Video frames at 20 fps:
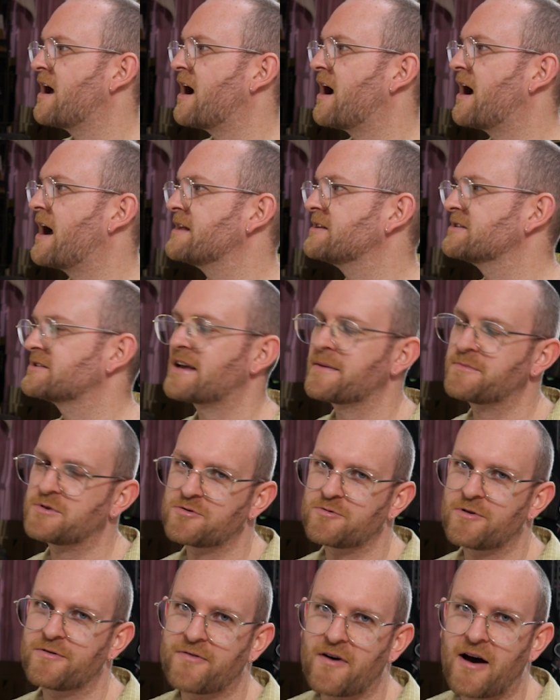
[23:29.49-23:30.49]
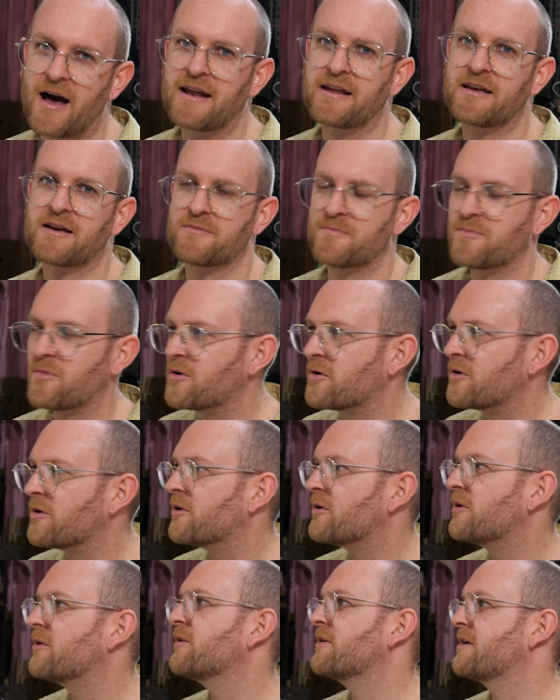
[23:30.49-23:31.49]
I just kept on refining it
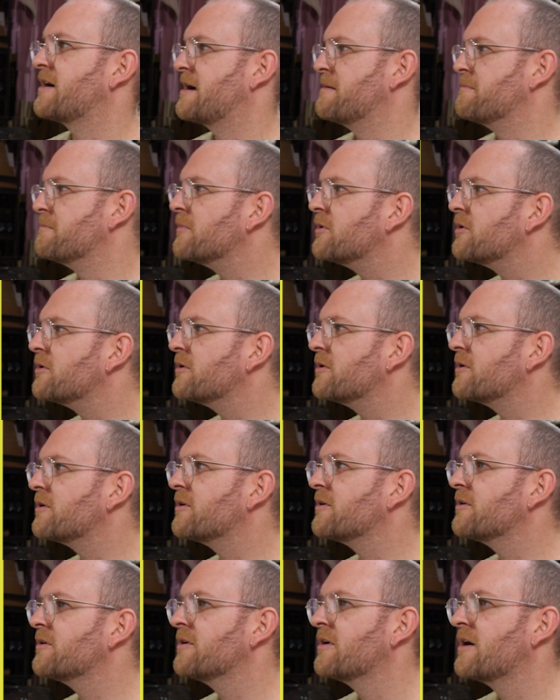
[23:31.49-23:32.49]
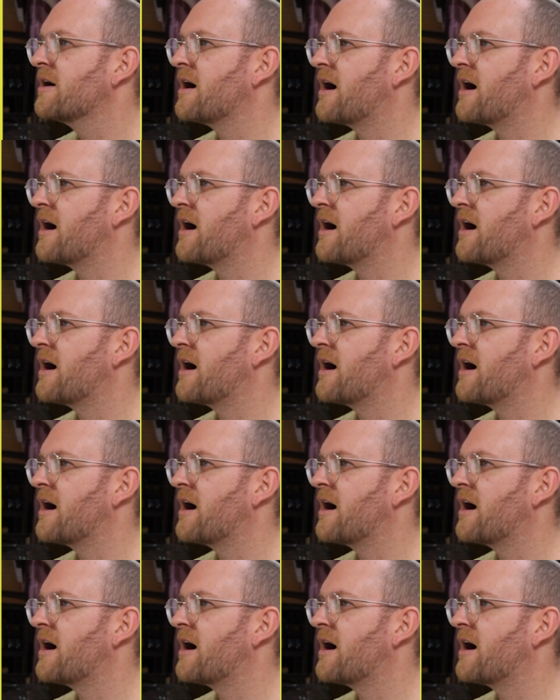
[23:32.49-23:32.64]
more and more.